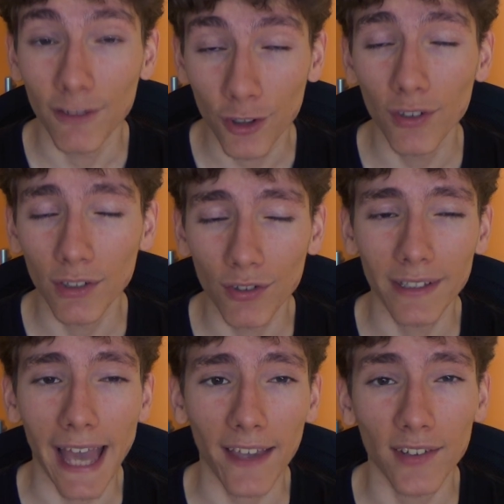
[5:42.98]
Truly,
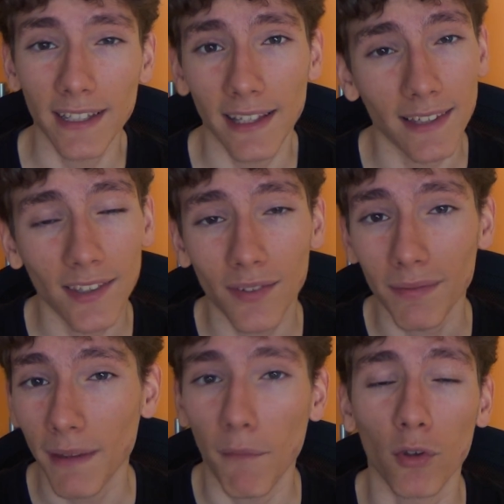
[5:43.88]
truly excellent, and this
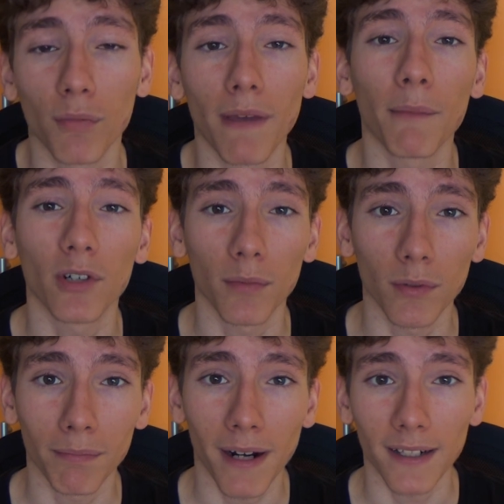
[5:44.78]
is the most
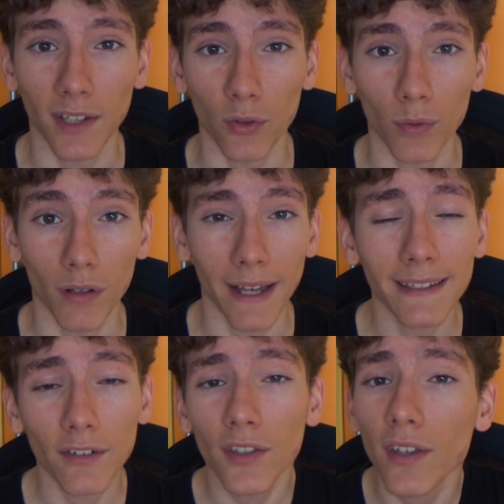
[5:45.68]
memorable part as well.
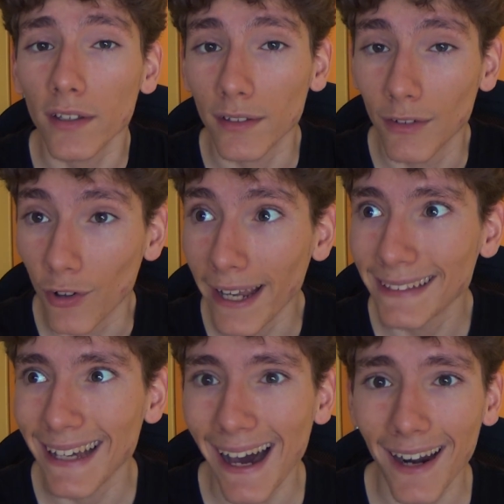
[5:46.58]
And there is a
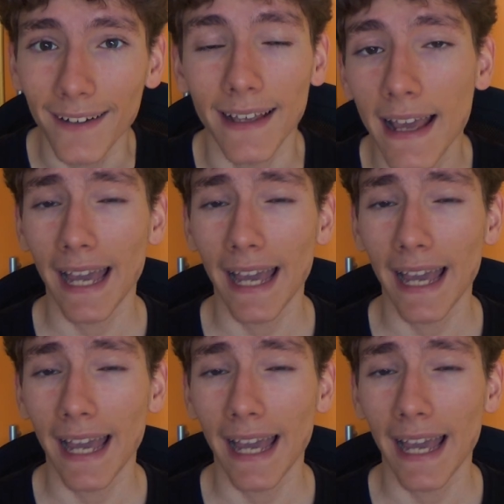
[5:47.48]
great arc.